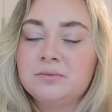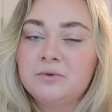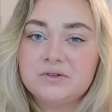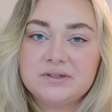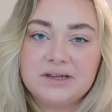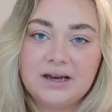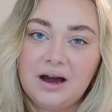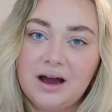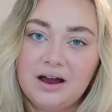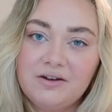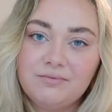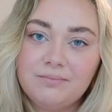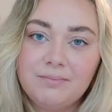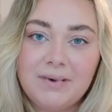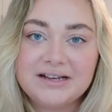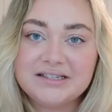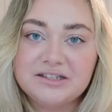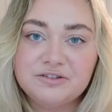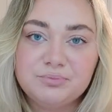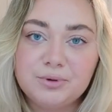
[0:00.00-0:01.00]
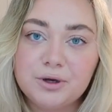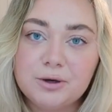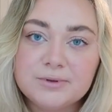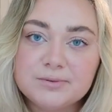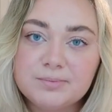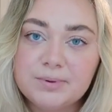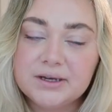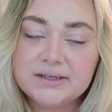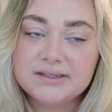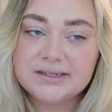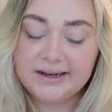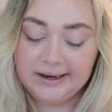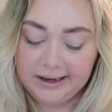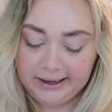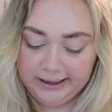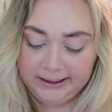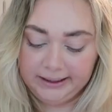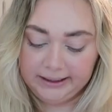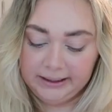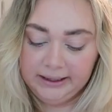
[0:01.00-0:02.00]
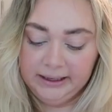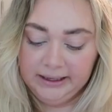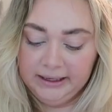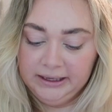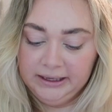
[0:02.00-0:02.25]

I'm not saying I have massive boobs, but as in like,